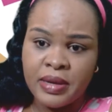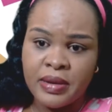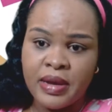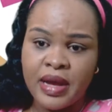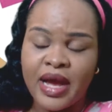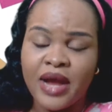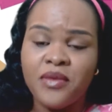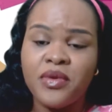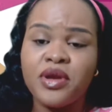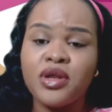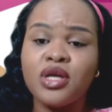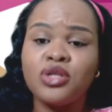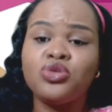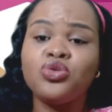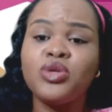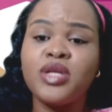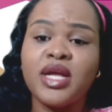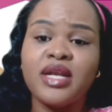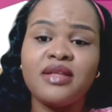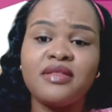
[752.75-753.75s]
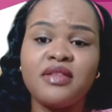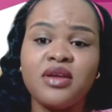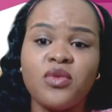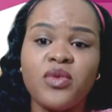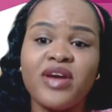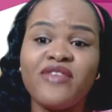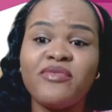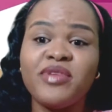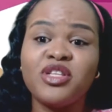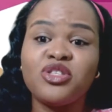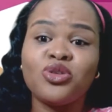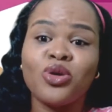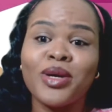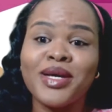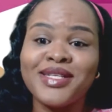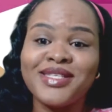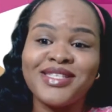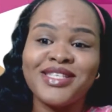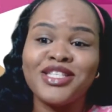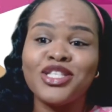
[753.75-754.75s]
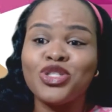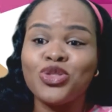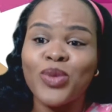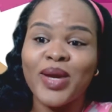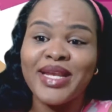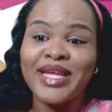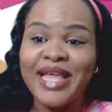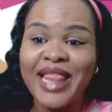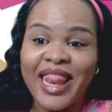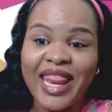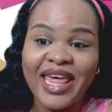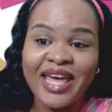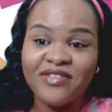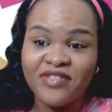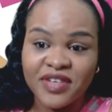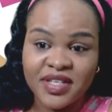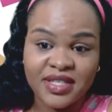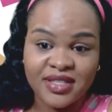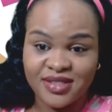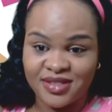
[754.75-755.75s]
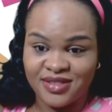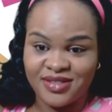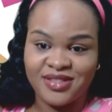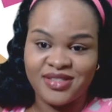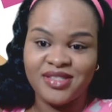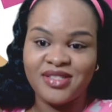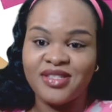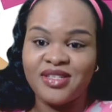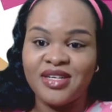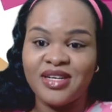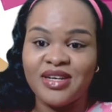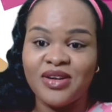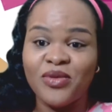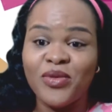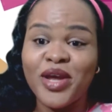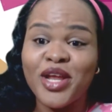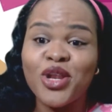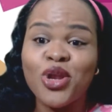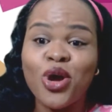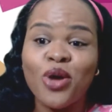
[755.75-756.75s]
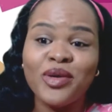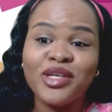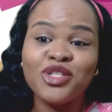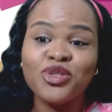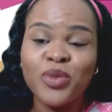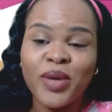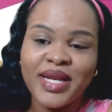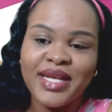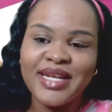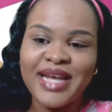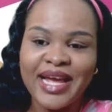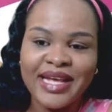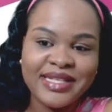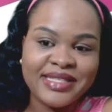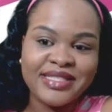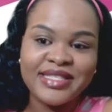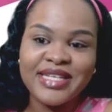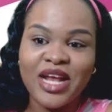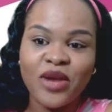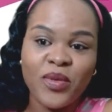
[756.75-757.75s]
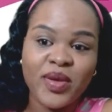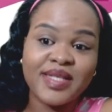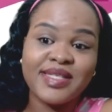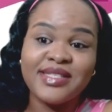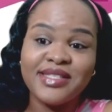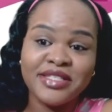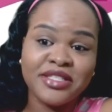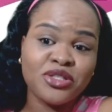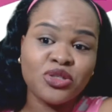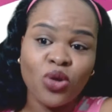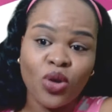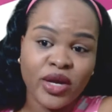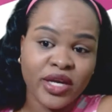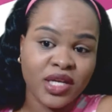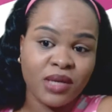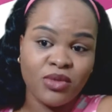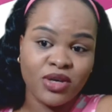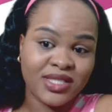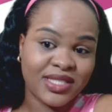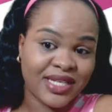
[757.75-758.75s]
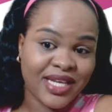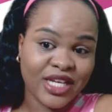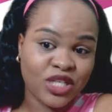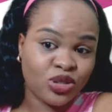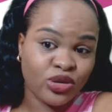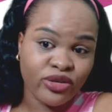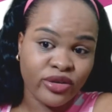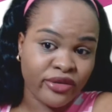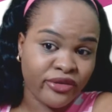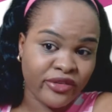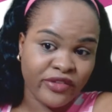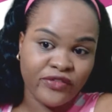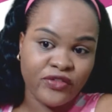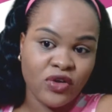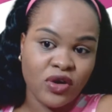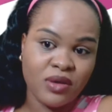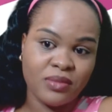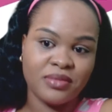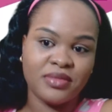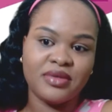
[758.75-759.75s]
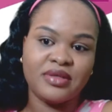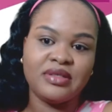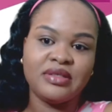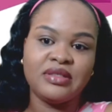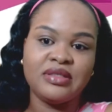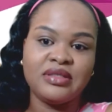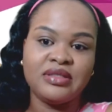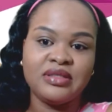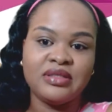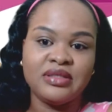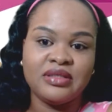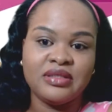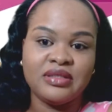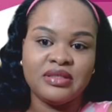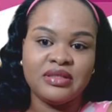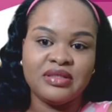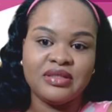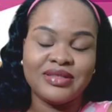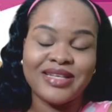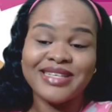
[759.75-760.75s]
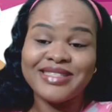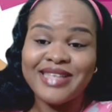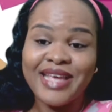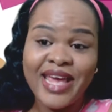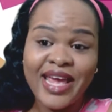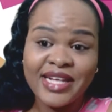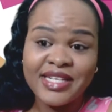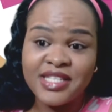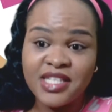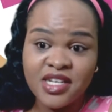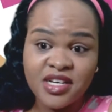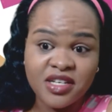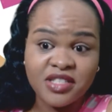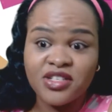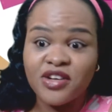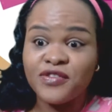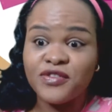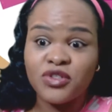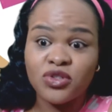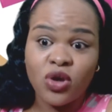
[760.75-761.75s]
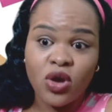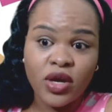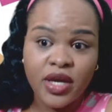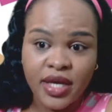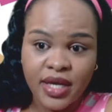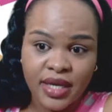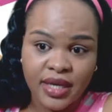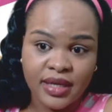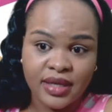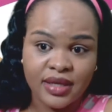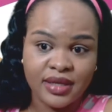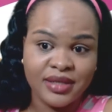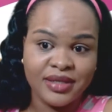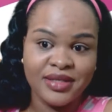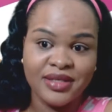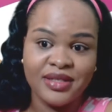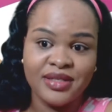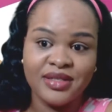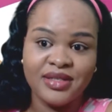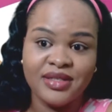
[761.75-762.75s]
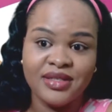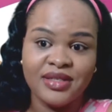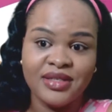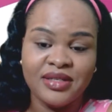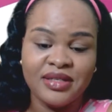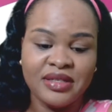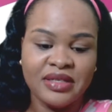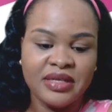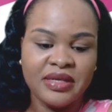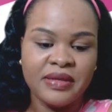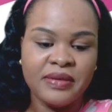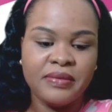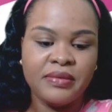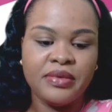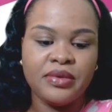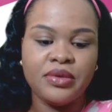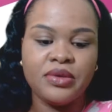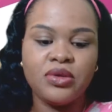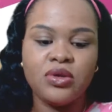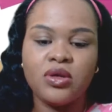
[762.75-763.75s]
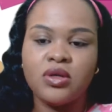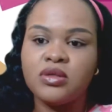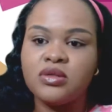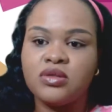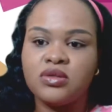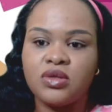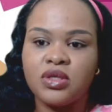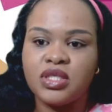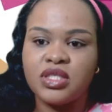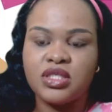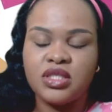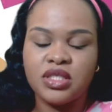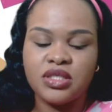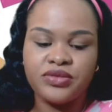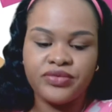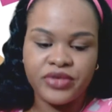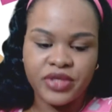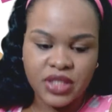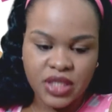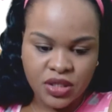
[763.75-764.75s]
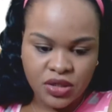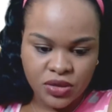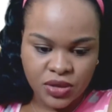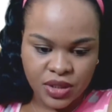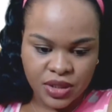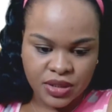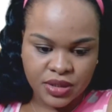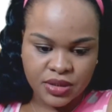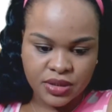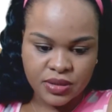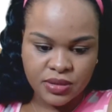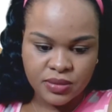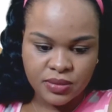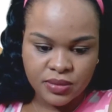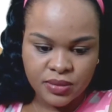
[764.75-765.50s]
And we're not doing anything. We have been talking since 2011. We're now in 2019 and we're still talking about electoral reform. That's 8 years of talking. You know, so it's ridiculous.